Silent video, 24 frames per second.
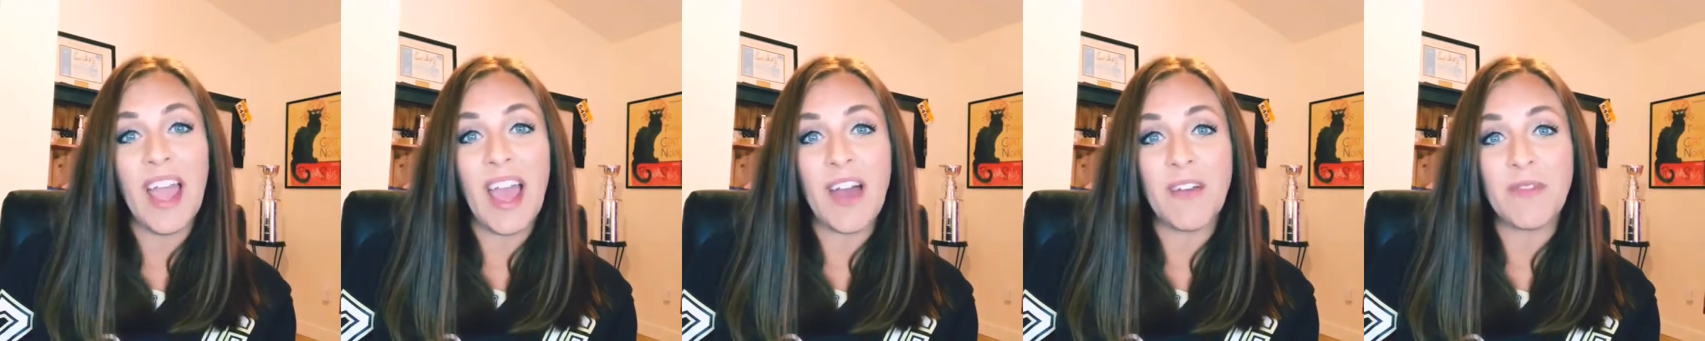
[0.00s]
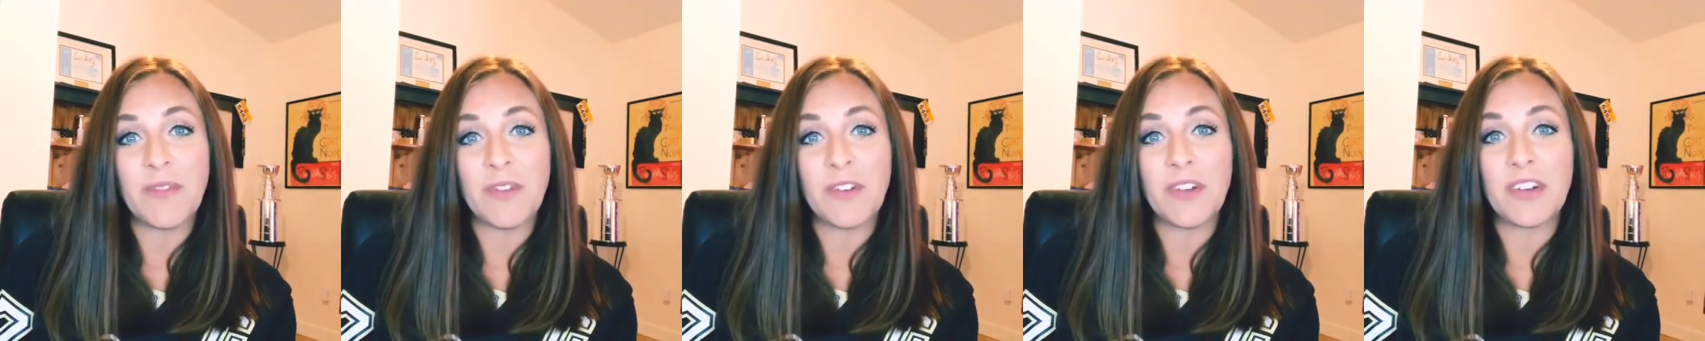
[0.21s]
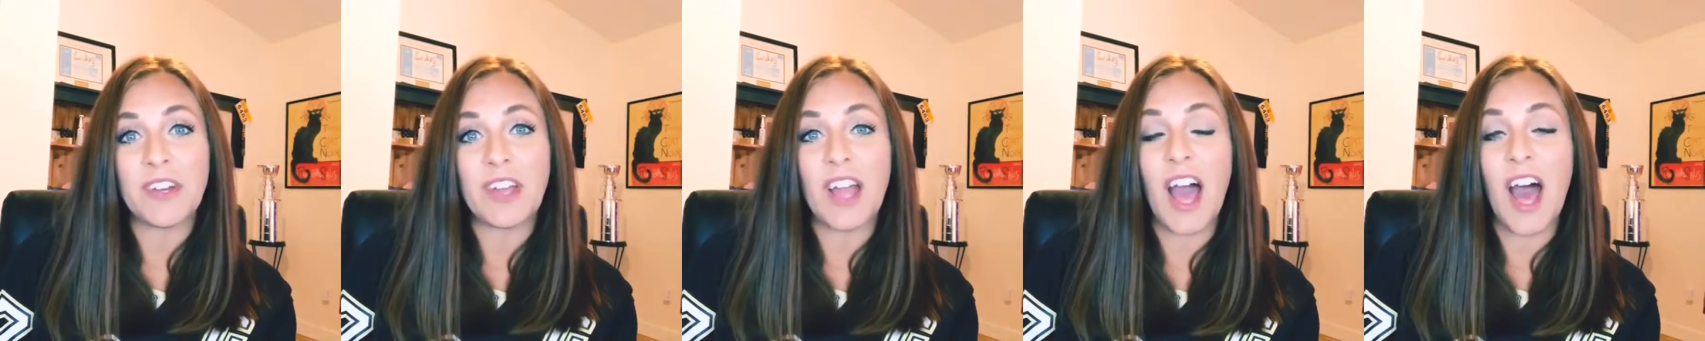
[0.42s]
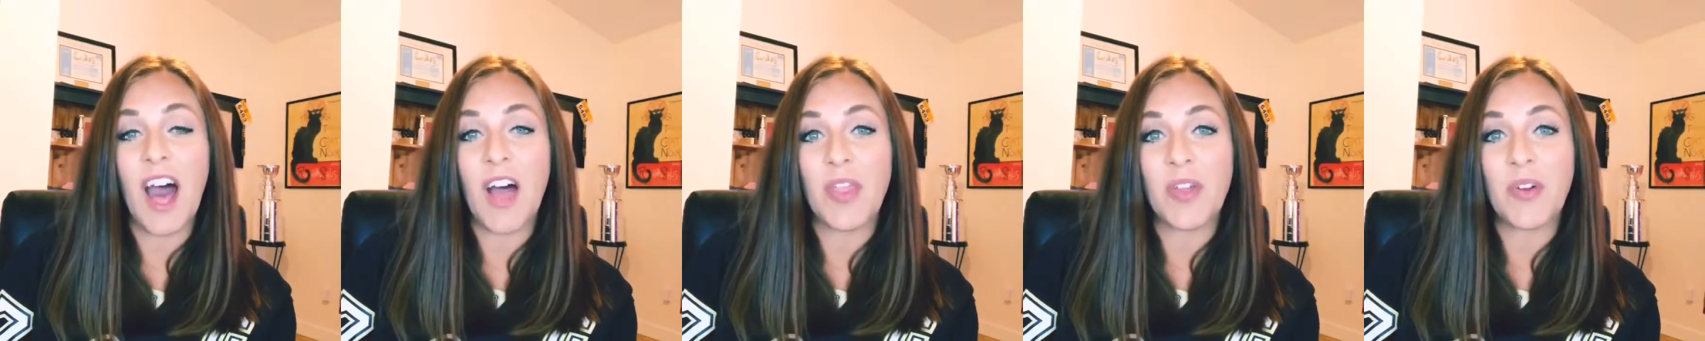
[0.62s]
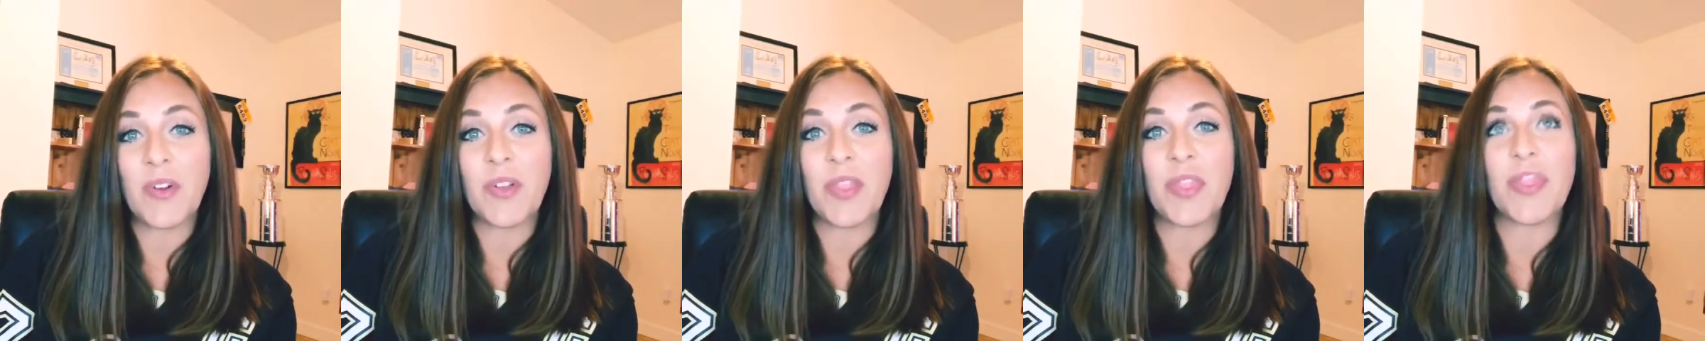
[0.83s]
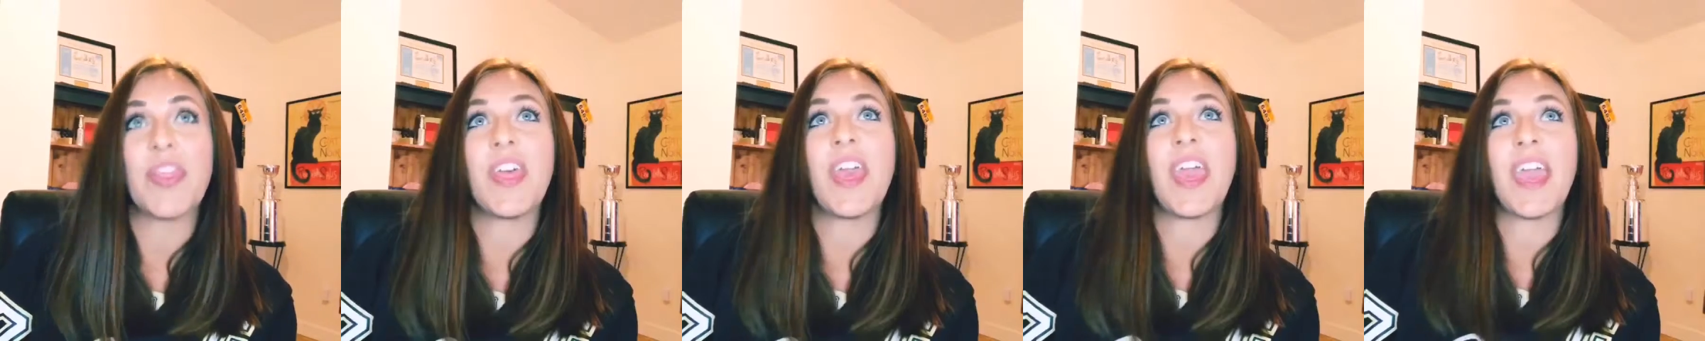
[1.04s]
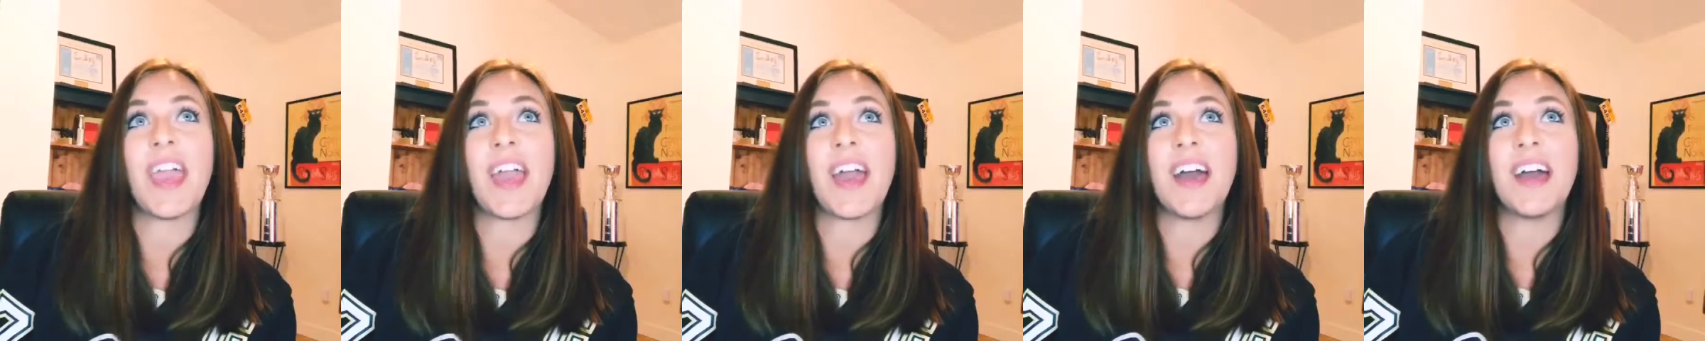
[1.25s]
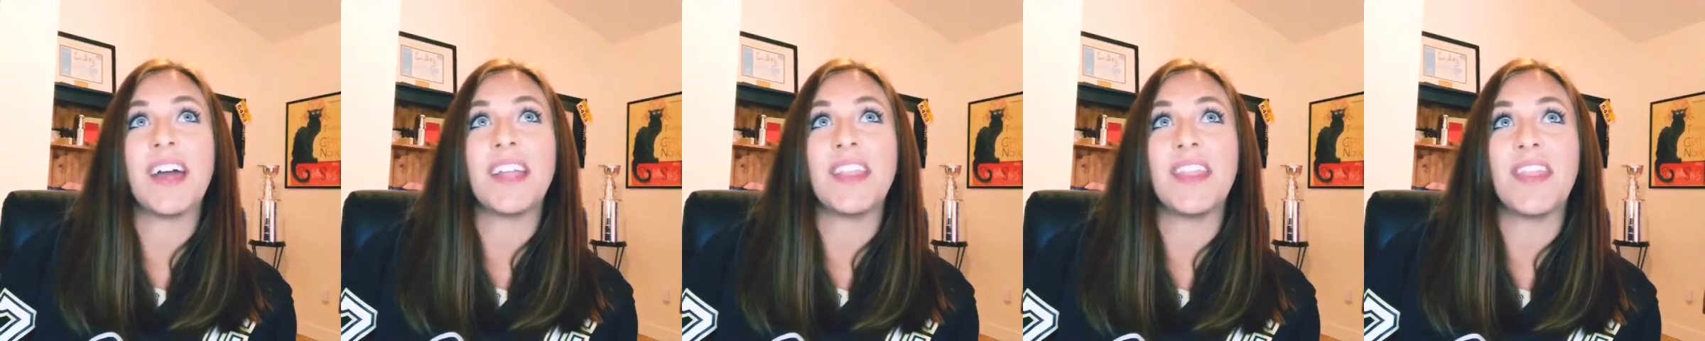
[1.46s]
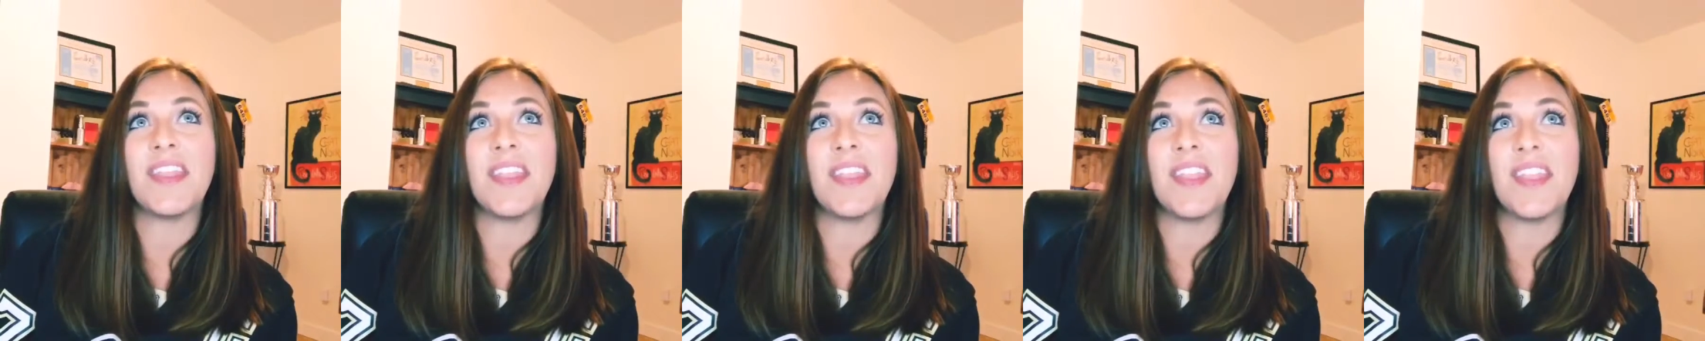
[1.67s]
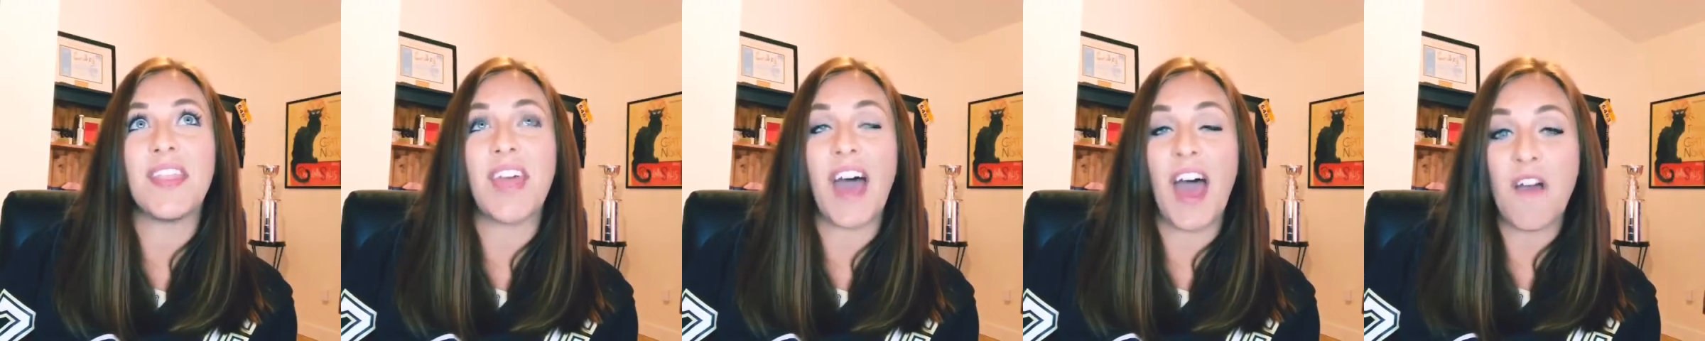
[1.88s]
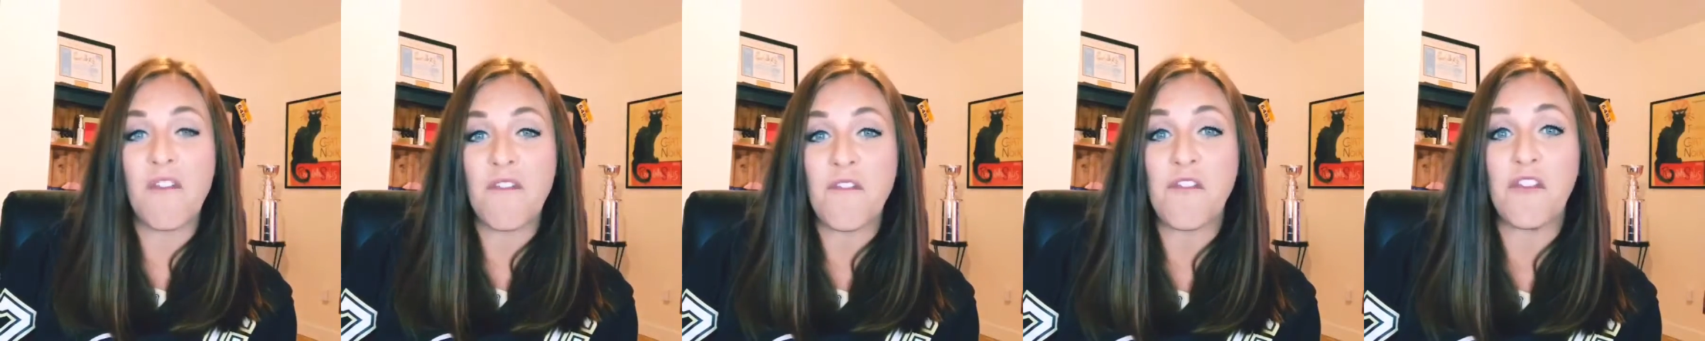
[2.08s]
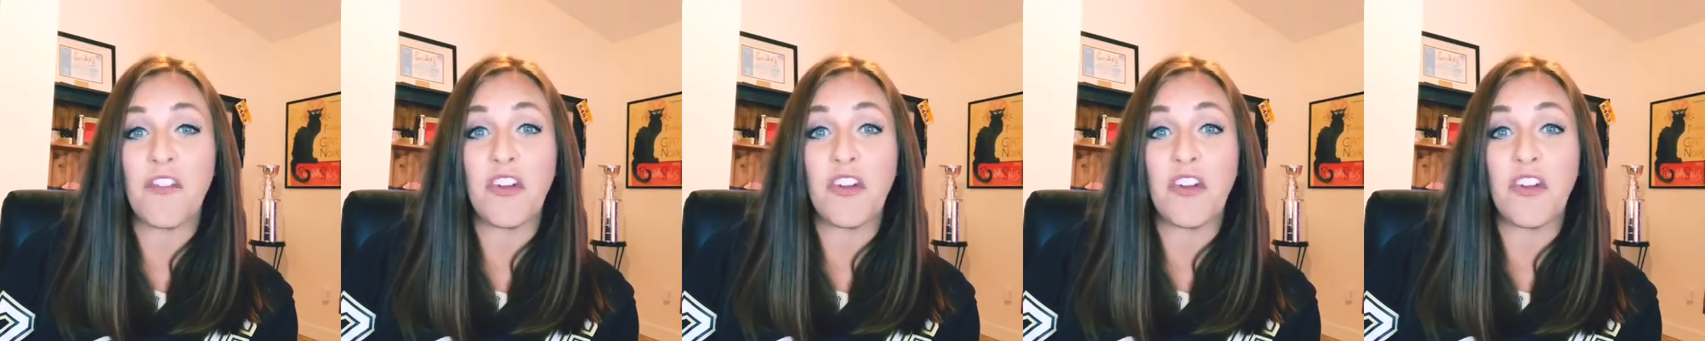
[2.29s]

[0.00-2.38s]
effort other than that